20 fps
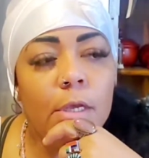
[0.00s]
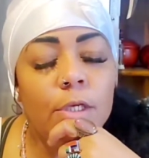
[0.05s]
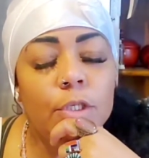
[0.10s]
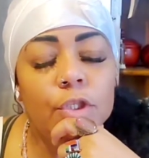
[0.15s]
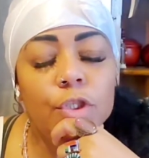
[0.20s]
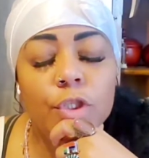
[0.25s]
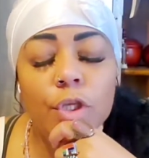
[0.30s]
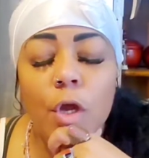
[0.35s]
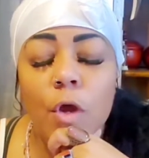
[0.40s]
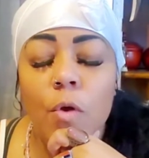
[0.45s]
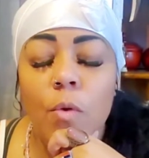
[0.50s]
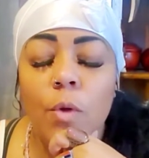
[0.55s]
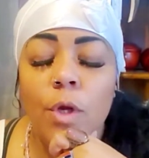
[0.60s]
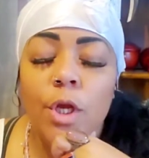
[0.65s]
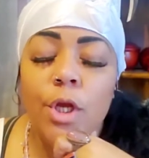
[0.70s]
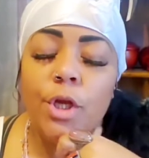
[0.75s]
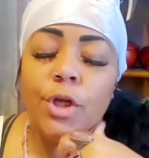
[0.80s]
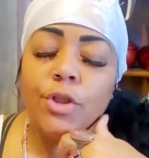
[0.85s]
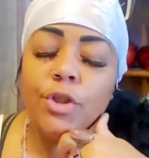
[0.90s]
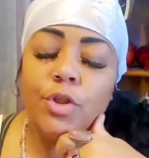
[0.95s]
So
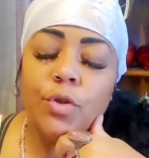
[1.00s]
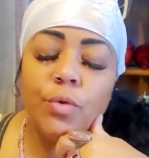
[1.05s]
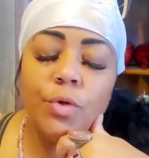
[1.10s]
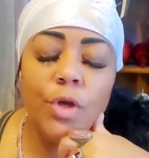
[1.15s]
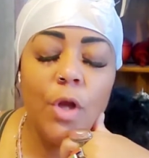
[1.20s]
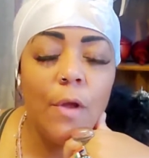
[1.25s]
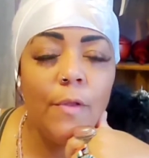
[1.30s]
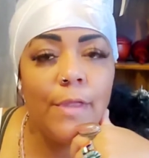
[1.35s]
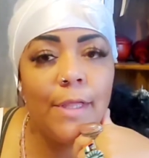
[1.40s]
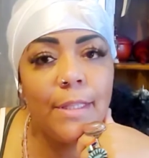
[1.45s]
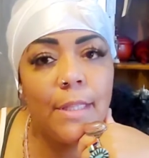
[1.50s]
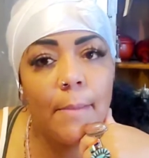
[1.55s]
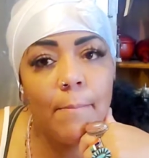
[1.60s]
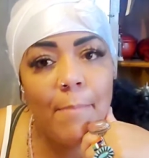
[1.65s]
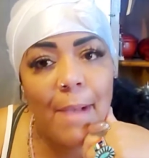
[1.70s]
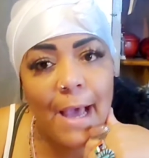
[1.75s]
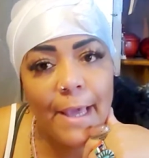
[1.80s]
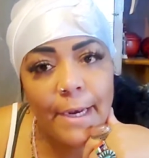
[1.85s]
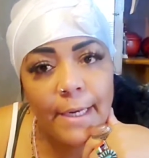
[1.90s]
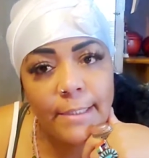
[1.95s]
do know that the
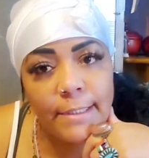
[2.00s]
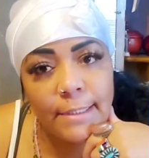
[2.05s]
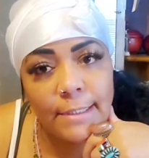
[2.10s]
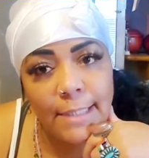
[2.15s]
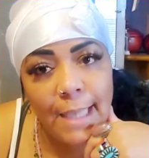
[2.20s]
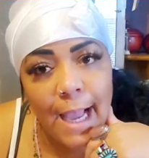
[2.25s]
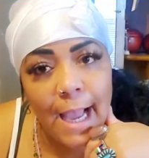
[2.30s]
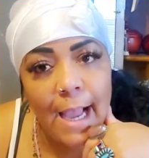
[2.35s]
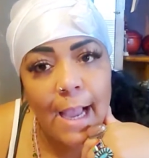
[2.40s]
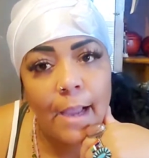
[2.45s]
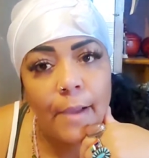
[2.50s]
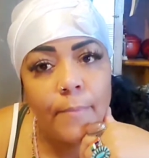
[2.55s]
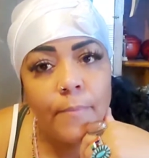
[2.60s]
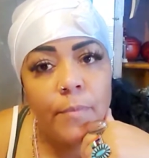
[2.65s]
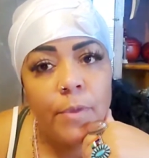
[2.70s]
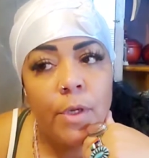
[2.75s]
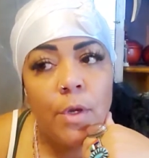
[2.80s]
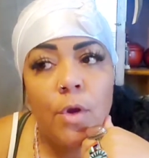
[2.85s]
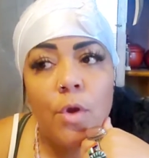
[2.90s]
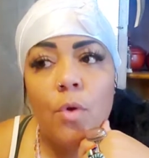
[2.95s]
Marassa
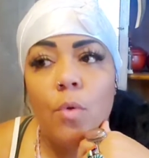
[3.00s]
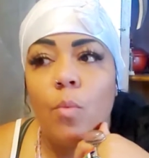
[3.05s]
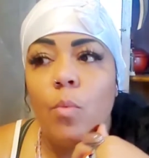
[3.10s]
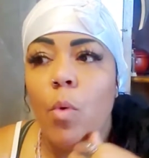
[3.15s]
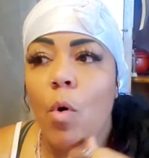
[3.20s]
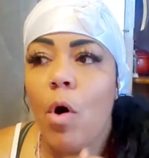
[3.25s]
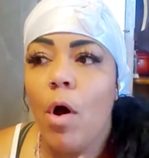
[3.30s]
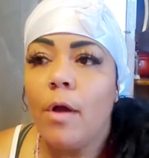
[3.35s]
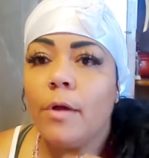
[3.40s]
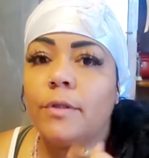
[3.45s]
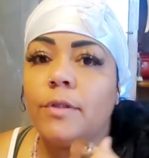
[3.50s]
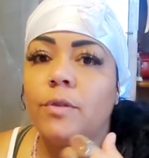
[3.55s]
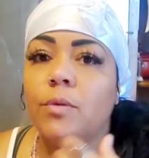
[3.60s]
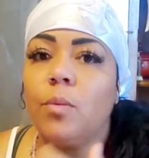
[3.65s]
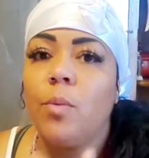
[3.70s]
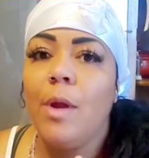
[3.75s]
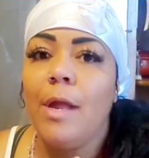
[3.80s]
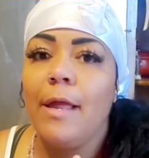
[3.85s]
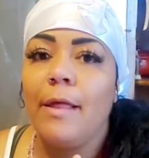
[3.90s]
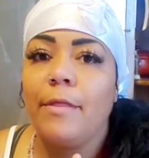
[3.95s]
walks
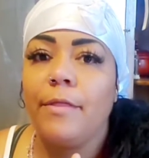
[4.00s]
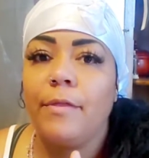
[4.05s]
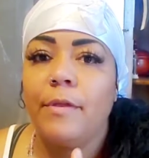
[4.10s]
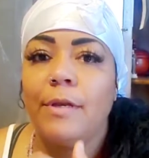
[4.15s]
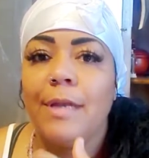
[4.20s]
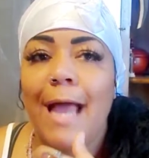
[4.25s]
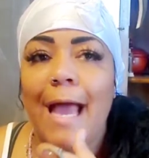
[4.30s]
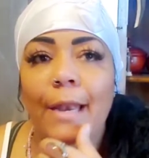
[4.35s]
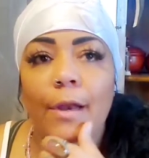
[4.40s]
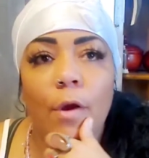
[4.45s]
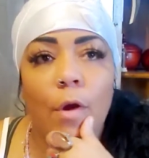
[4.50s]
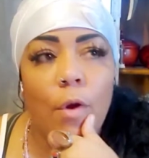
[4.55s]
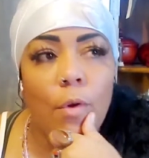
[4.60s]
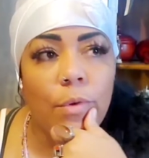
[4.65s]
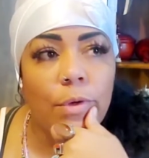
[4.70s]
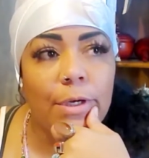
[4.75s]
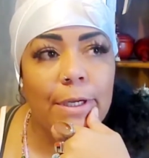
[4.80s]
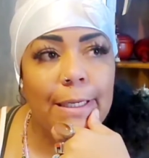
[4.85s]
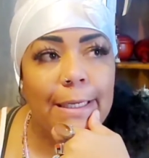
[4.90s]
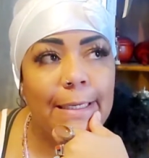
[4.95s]
with not
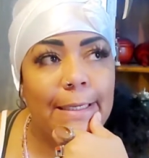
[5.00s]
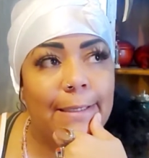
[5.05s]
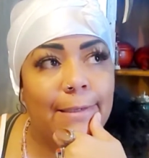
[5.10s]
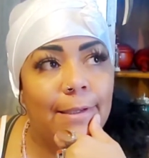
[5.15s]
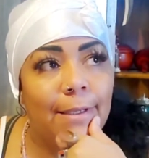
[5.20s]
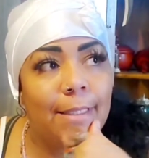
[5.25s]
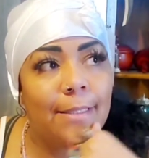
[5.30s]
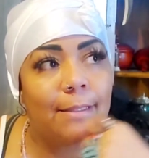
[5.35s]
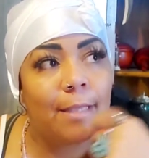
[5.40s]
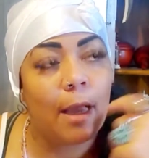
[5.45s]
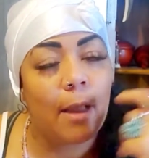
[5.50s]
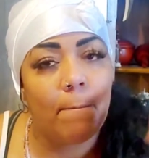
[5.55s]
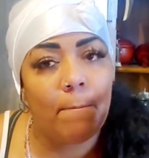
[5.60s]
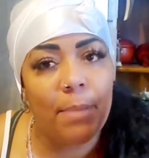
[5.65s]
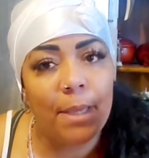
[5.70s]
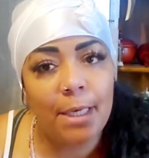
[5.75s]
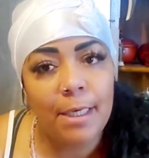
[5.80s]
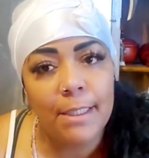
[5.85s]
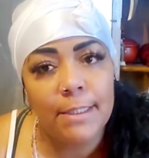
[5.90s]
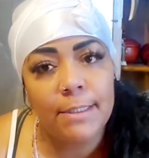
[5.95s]
only the
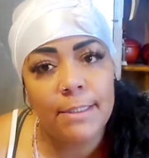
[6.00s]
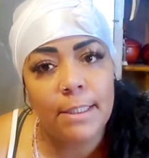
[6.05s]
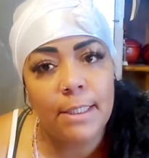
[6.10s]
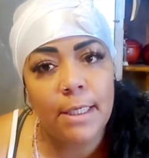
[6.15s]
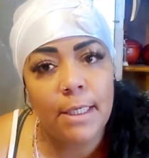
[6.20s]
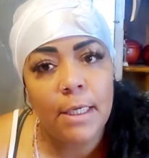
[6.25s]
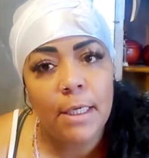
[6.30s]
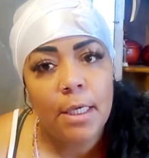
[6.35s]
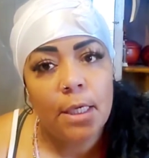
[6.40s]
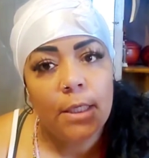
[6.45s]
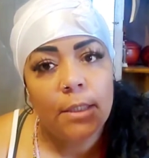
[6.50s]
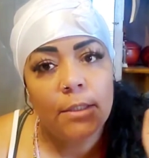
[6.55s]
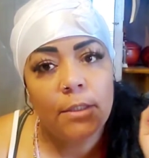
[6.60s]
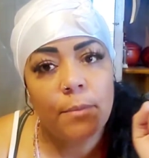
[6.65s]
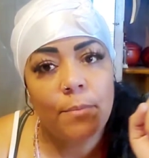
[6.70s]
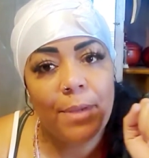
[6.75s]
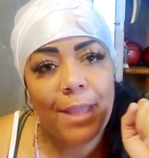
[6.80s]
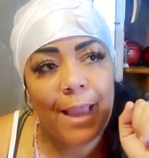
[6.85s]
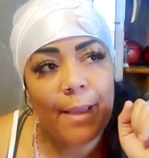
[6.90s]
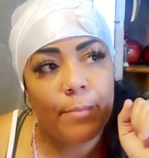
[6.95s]
ability
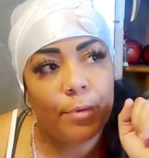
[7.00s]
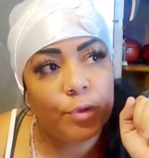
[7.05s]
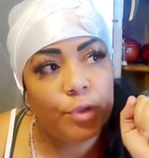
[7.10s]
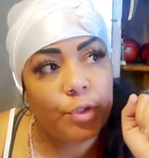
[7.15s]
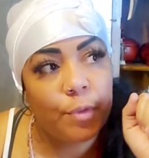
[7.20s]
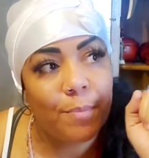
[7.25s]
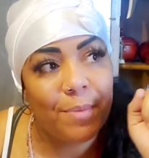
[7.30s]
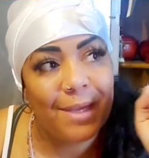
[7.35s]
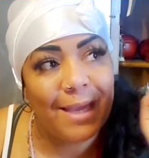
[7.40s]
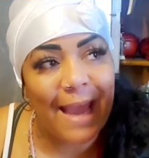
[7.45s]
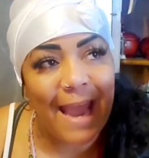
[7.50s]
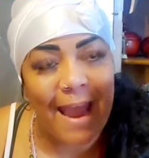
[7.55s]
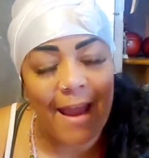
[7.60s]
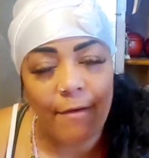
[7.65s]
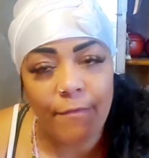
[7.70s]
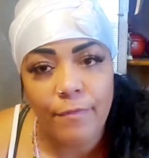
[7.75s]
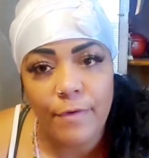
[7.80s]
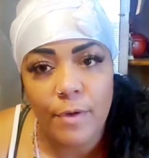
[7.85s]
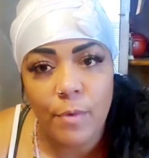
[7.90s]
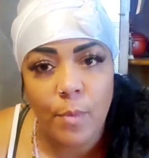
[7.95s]
to be able to be
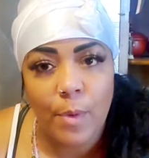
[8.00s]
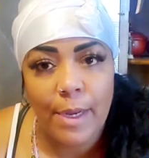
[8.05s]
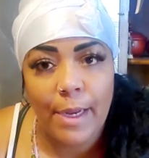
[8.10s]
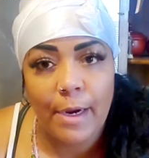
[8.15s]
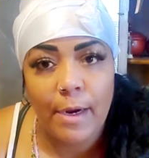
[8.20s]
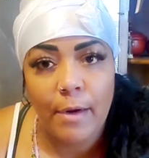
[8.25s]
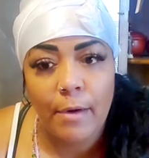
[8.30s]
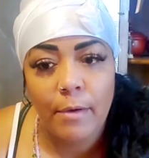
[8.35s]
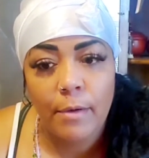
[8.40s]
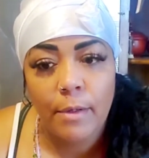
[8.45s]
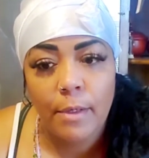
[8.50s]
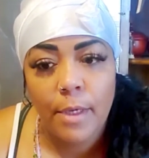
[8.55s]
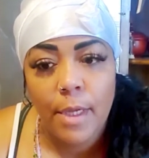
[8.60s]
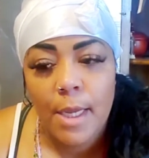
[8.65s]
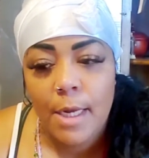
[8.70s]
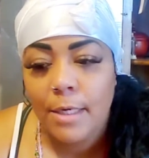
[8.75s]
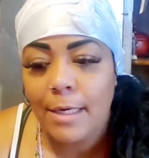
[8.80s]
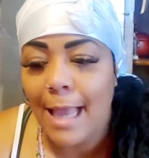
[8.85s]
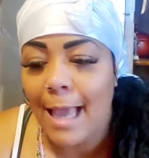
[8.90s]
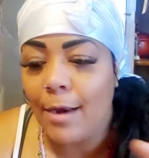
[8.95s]
everywhere,
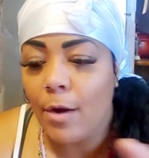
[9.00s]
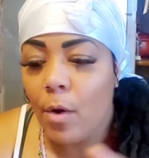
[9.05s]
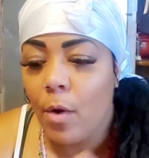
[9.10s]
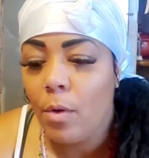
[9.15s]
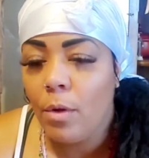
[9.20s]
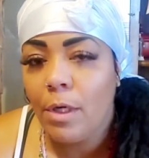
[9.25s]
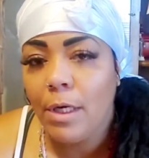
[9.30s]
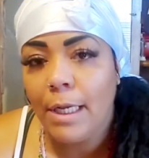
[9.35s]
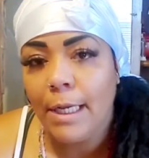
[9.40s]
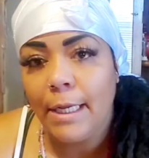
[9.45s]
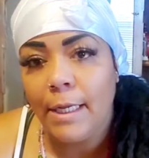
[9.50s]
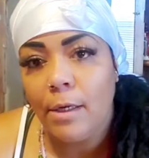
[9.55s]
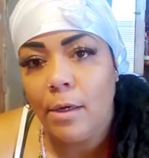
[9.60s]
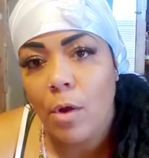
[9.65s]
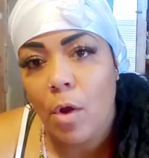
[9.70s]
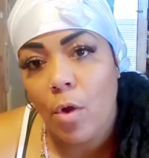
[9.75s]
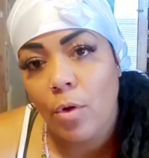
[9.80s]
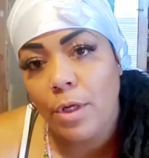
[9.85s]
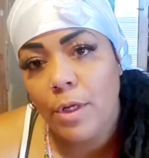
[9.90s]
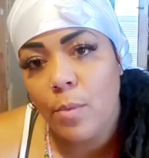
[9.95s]
not only,
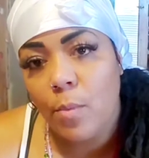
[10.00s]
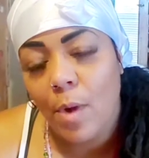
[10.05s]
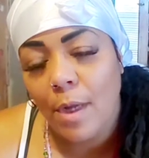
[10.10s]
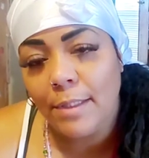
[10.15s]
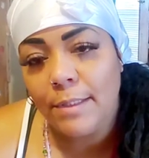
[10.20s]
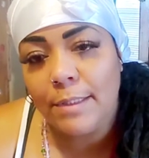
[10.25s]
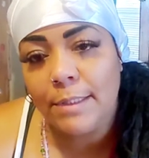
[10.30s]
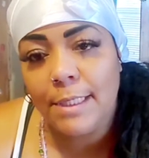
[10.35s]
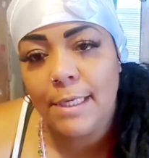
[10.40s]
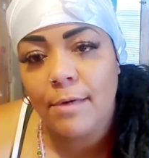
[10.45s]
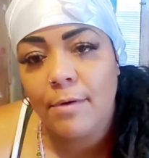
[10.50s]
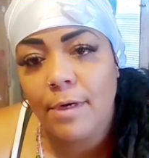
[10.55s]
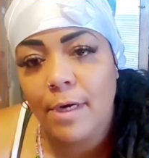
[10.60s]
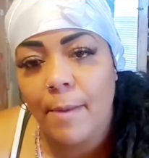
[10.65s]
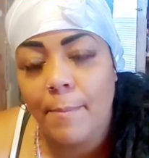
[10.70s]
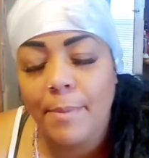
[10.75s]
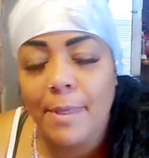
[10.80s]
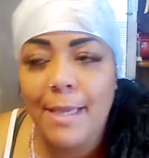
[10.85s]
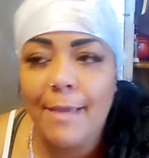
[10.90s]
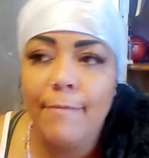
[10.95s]
only one secret
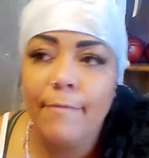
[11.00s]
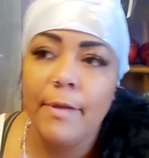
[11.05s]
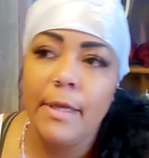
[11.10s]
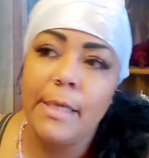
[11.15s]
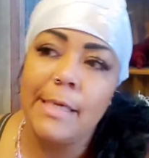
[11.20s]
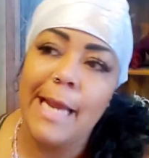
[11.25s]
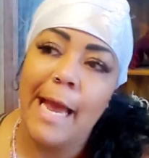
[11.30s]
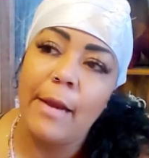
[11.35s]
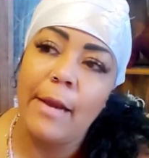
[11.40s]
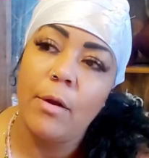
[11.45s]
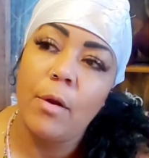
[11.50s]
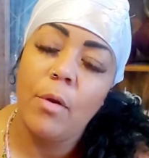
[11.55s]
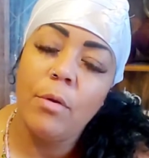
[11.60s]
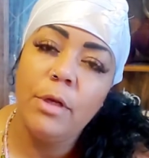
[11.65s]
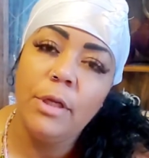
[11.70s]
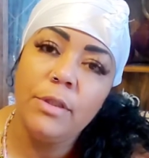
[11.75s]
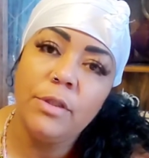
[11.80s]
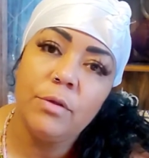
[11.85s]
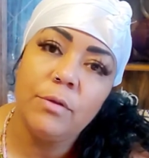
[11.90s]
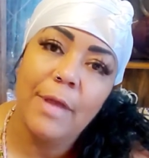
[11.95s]
I'm giving, not
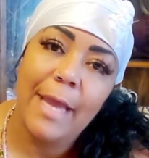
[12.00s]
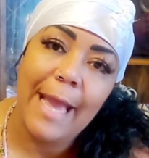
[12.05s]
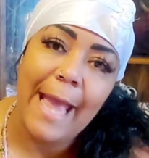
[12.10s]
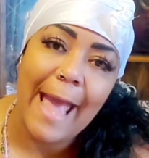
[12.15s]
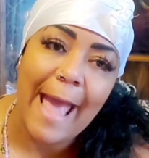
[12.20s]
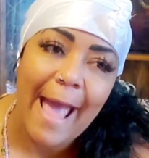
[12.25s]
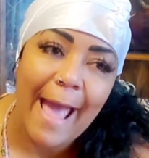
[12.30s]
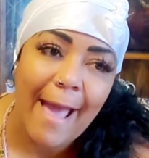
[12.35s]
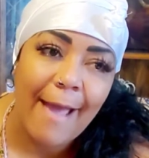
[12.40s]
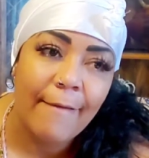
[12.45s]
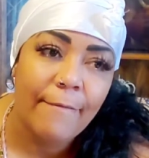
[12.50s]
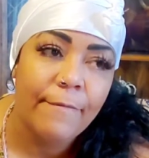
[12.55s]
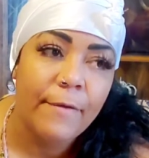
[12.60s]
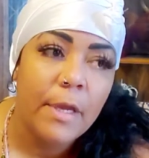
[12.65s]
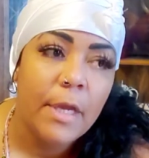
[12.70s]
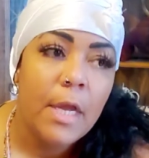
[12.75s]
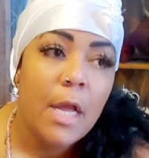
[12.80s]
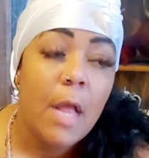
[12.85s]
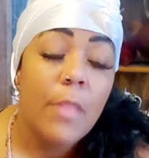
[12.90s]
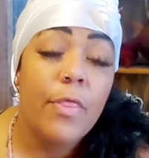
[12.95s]
only do they have
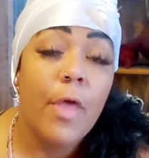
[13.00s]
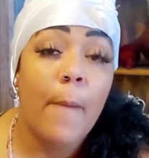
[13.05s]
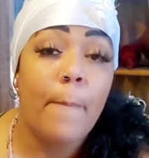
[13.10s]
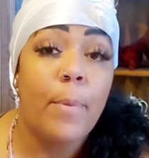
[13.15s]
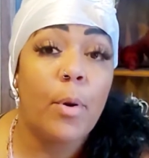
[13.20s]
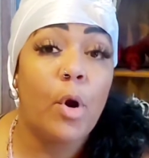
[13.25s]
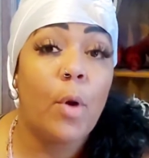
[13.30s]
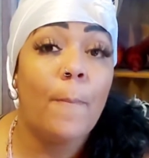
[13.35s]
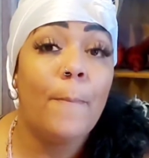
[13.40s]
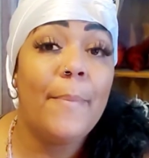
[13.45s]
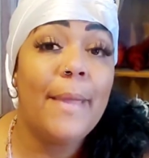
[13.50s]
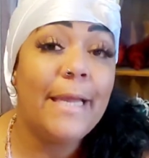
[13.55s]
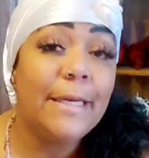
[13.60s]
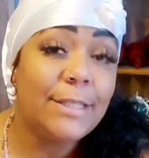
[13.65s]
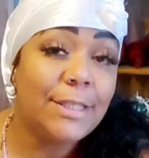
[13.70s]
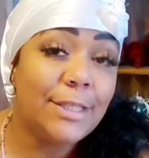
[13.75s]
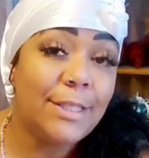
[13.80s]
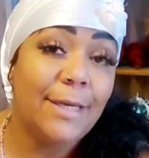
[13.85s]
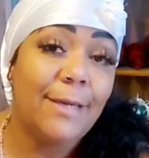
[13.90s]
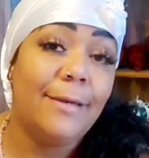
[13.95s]
the
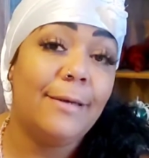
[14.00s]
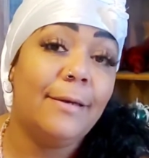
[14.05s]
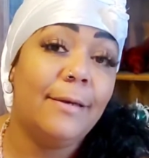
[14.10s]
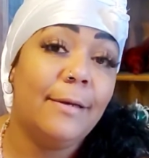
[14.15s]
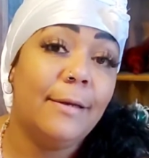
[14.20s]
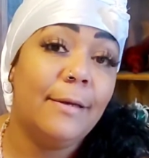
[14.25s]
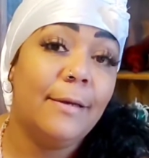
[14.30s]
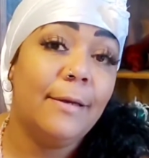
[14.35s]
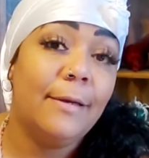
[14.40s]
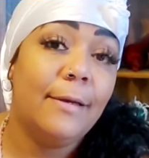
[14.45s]
permission